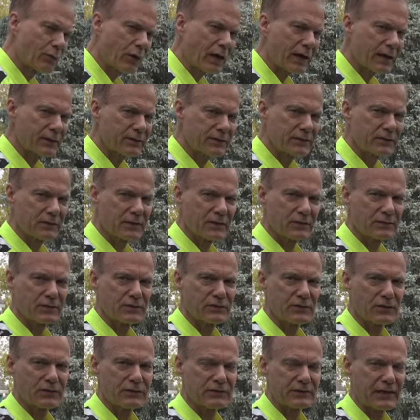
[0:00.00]
watts. This
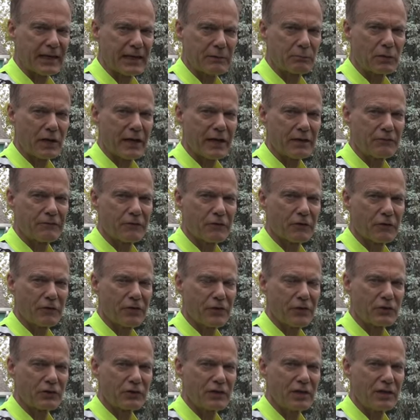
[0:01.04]
is the same light for
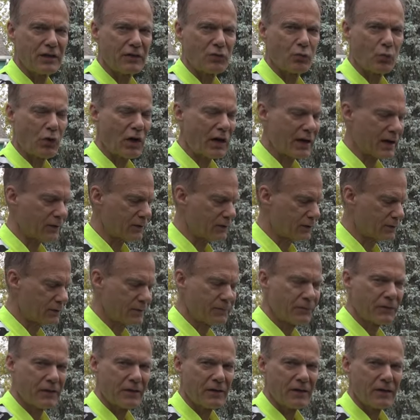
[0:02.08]
13 watts.
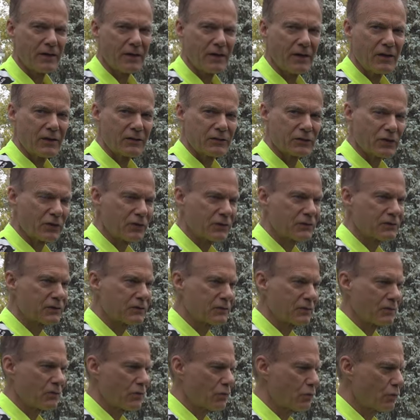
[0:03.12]
So
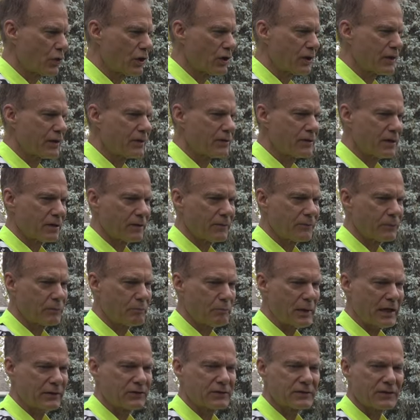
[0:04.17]
it's really the
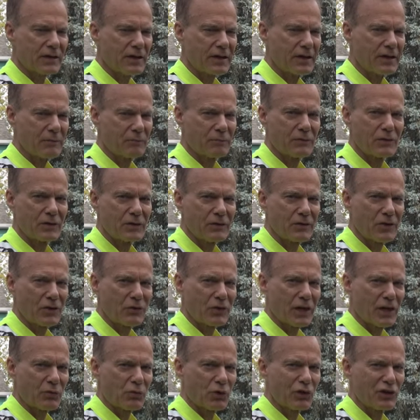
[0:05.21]
best time
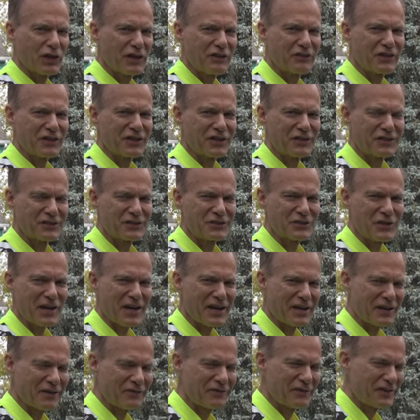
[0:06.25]
that we're living in to
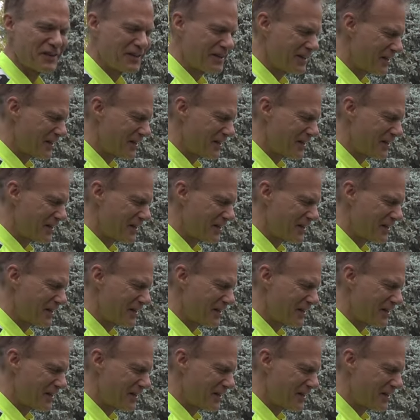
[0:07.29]
have